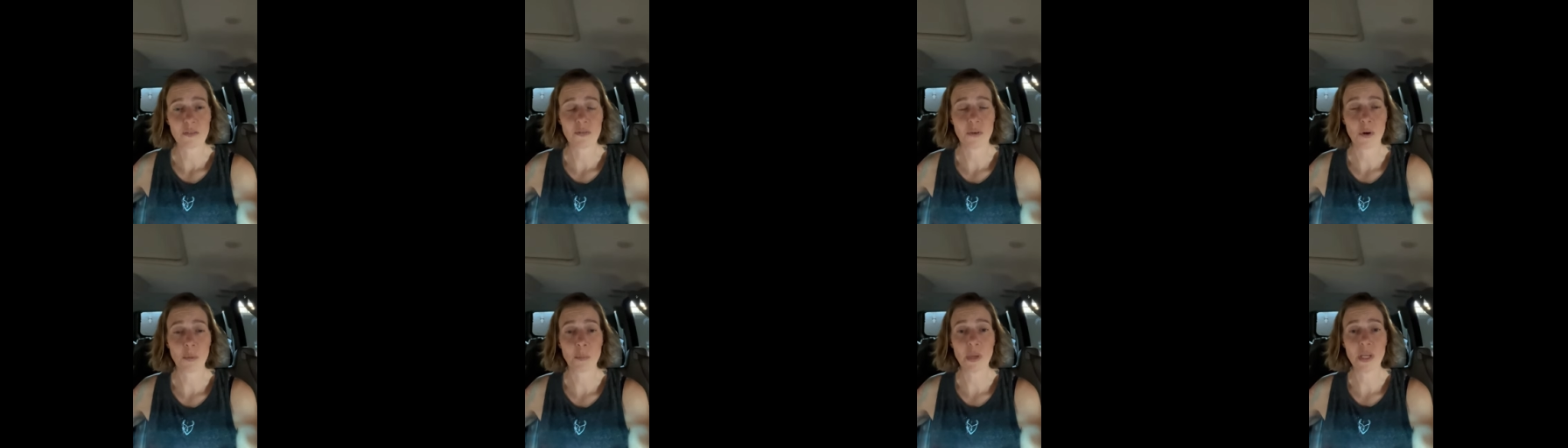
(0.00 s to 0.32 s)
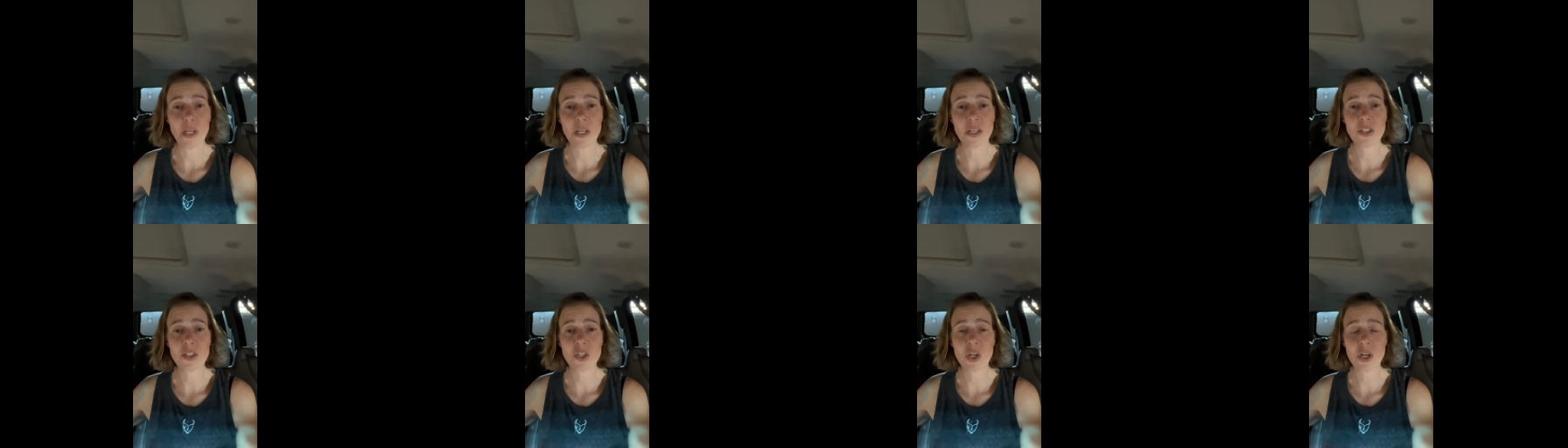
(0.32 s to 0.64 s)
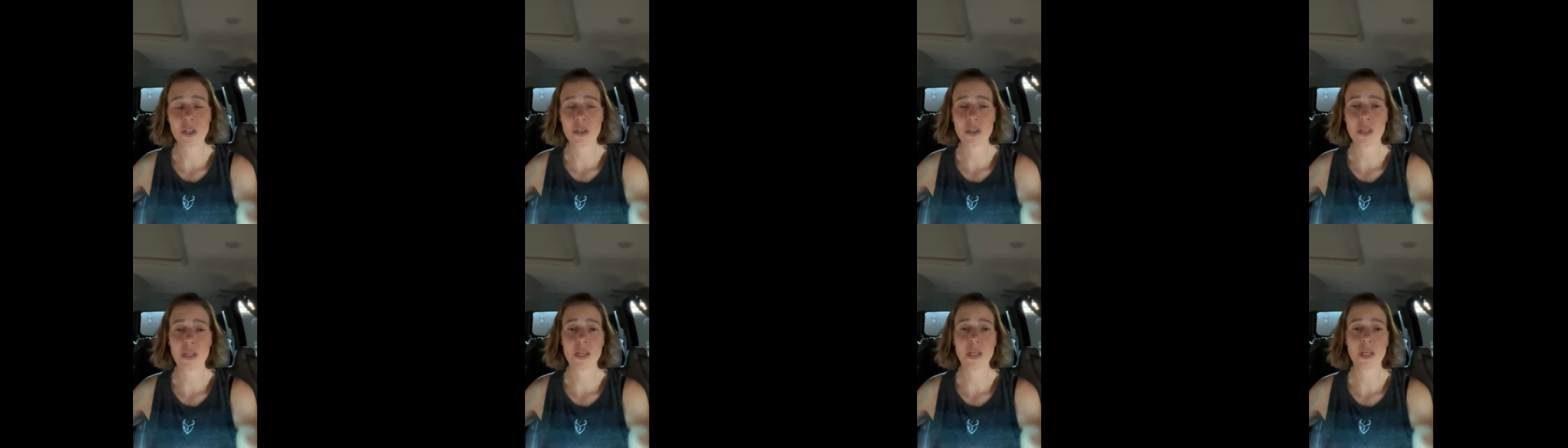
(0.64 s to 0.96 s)
for me to
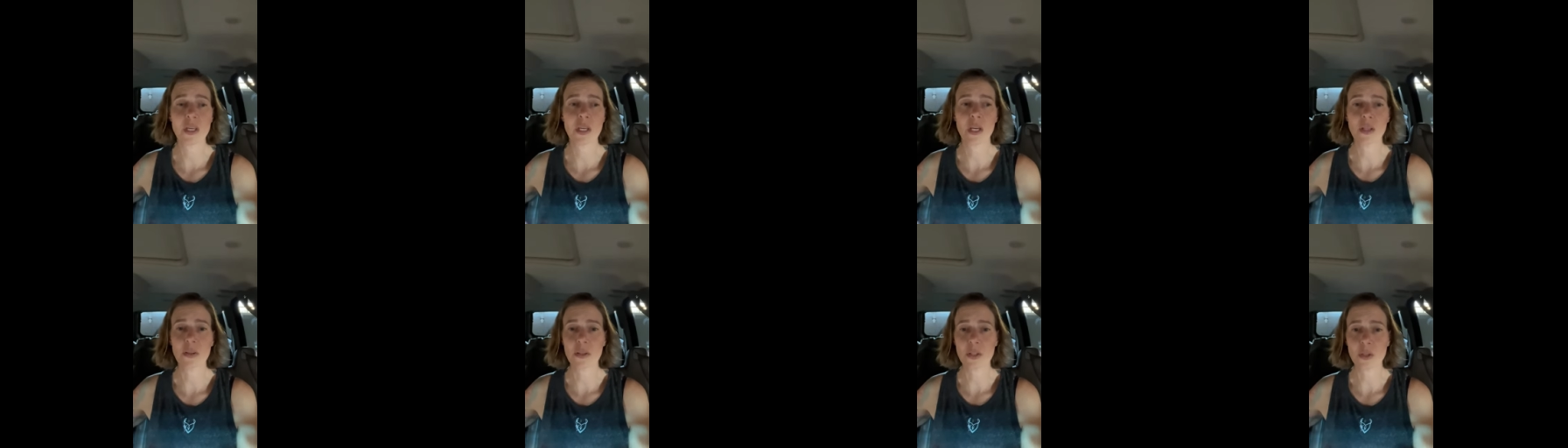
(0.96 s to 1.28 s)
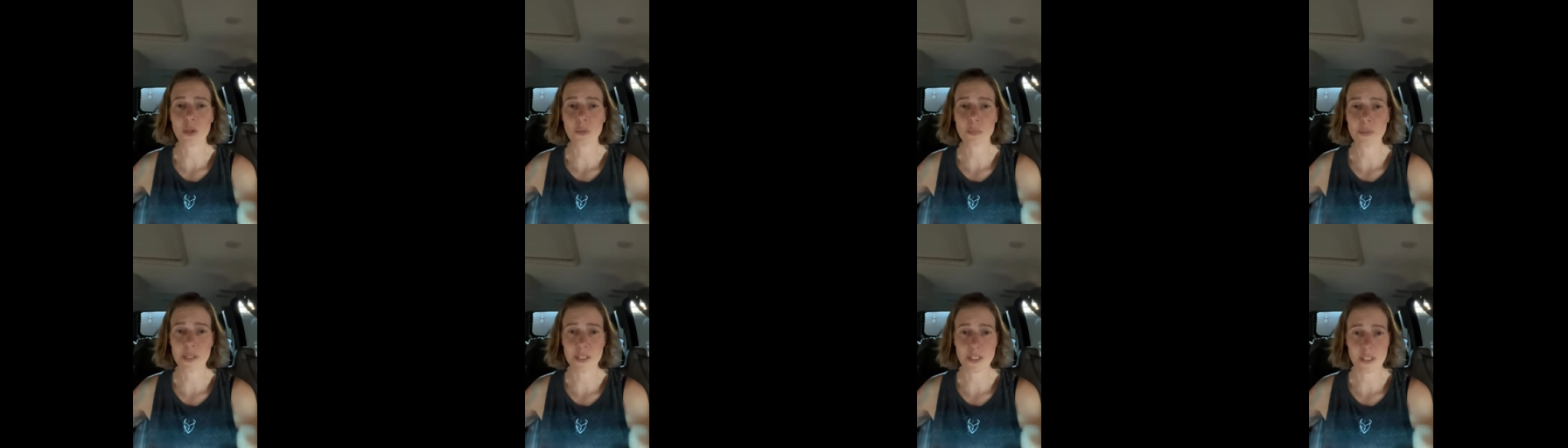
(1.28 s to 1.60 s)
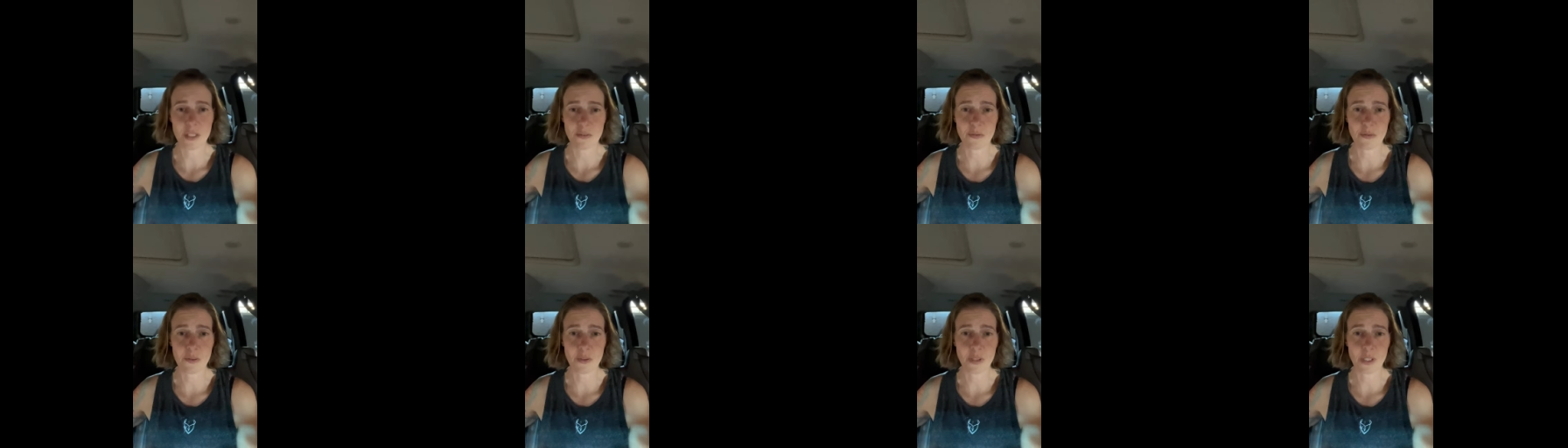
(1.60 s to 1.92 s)
start thinking a little bit
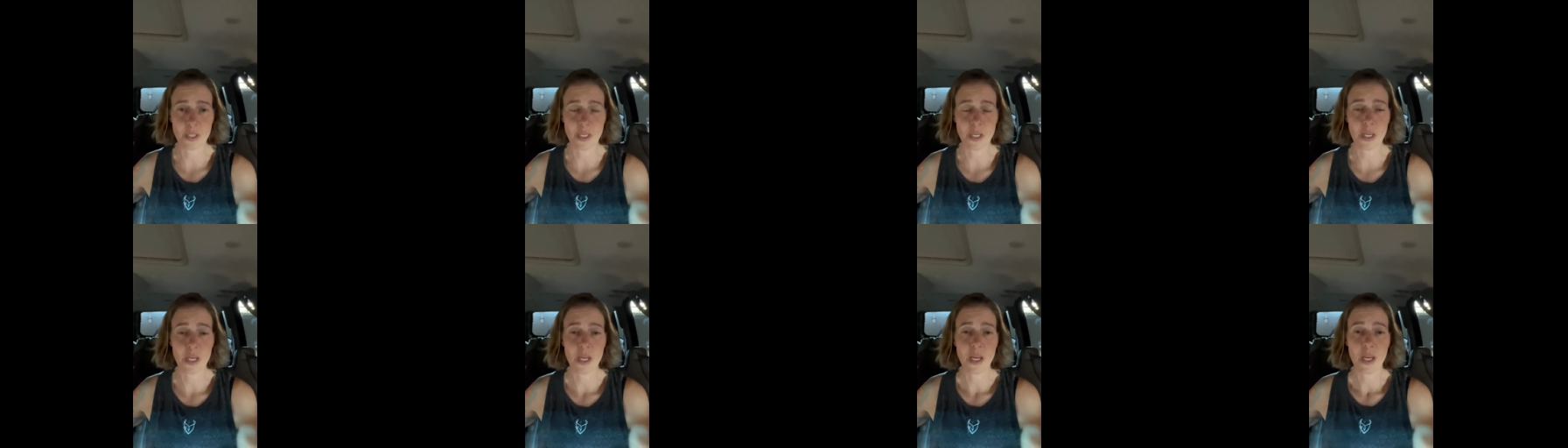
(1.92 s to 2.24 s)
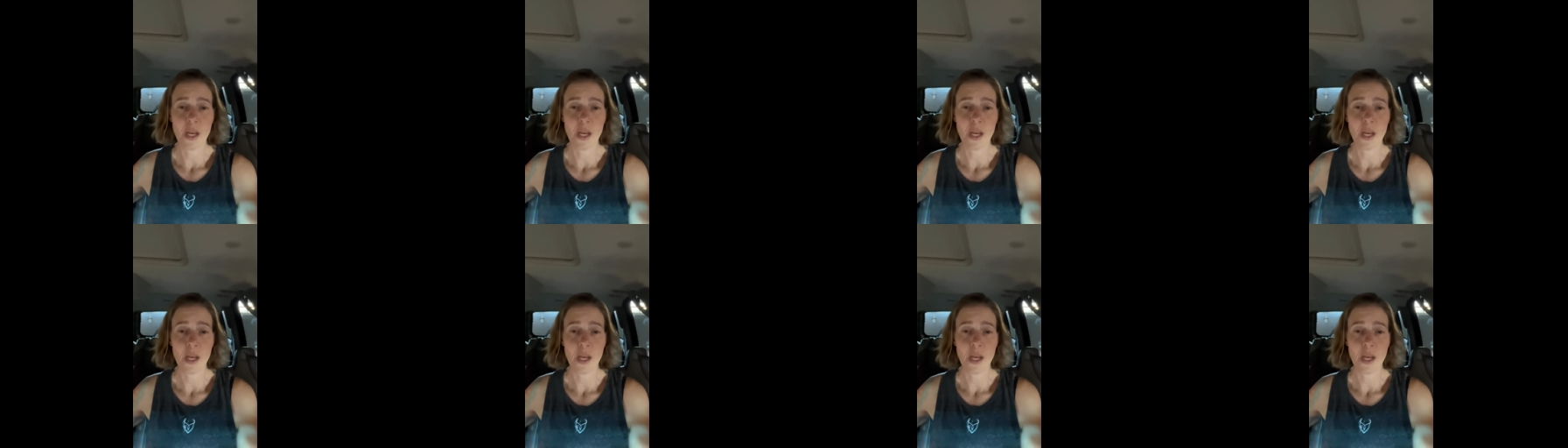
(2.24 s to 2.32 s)
differently.